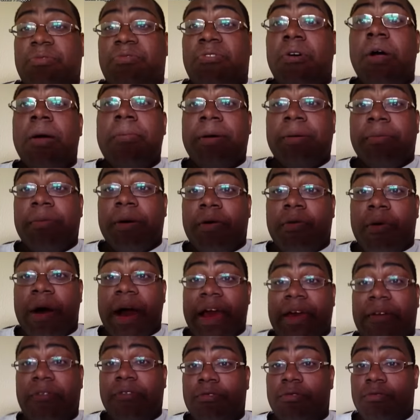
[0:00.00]
before I met my
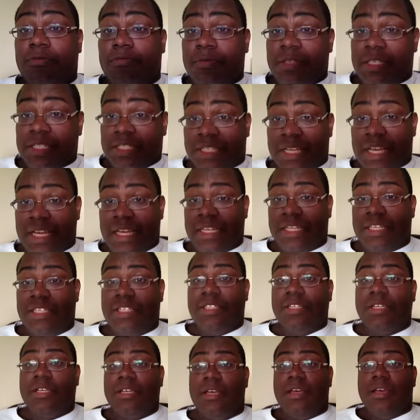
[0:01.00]
wife, whom is
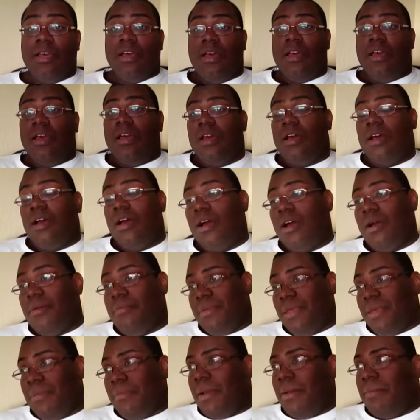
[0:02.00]
Danish,
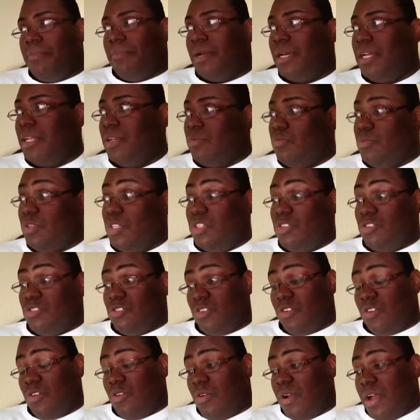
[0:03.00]
me and my buddy, we
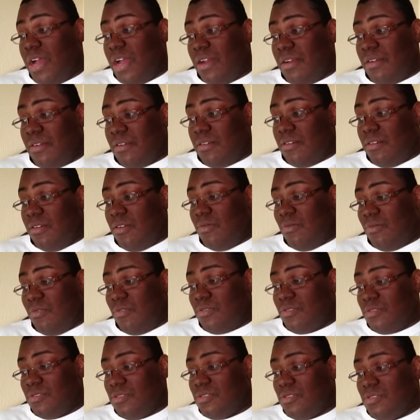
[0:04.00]
used to go out
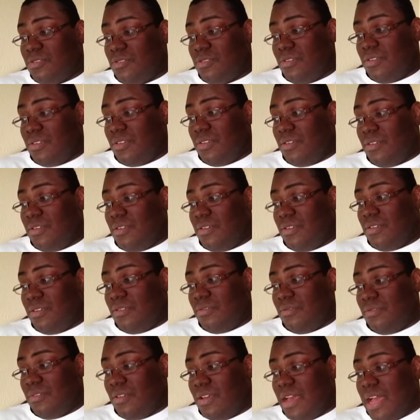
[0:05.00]
almost
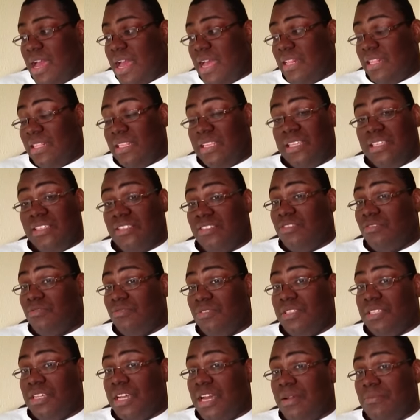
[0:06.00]
at least
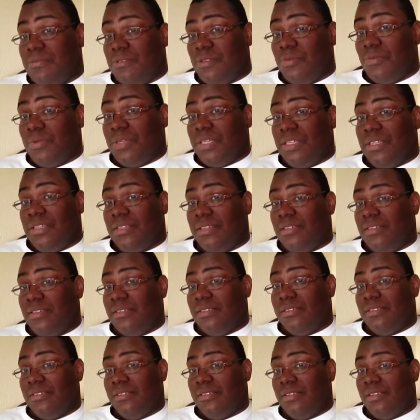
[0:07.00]
3 times a week.
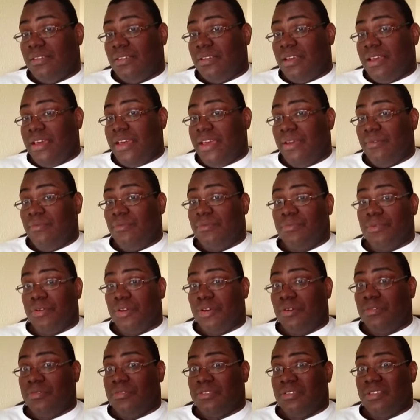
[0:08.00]
And we would
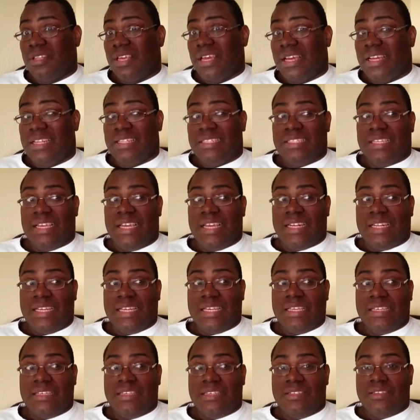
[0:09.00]
go to like a
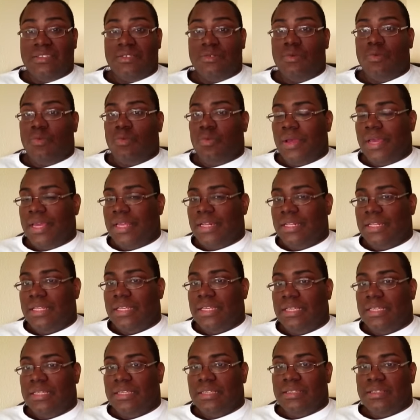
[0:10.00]
Denny's,
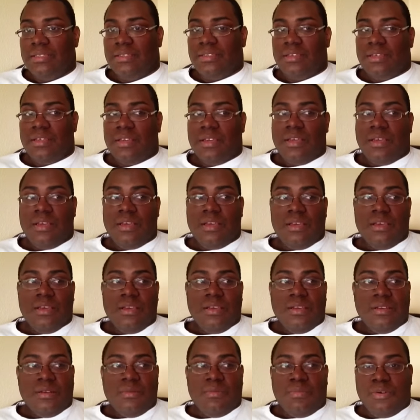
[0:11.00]
Wendy's,
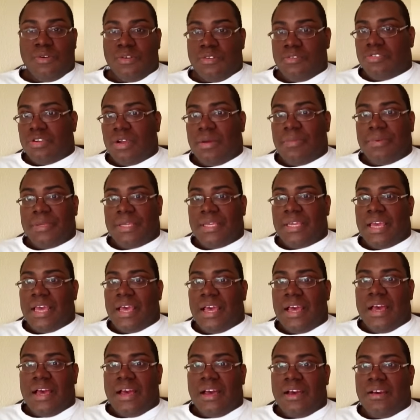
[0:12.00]
Pollo
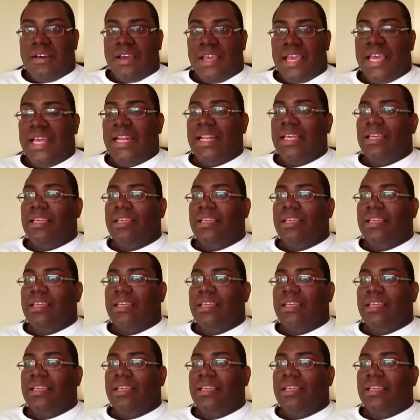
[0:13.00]
Tropical,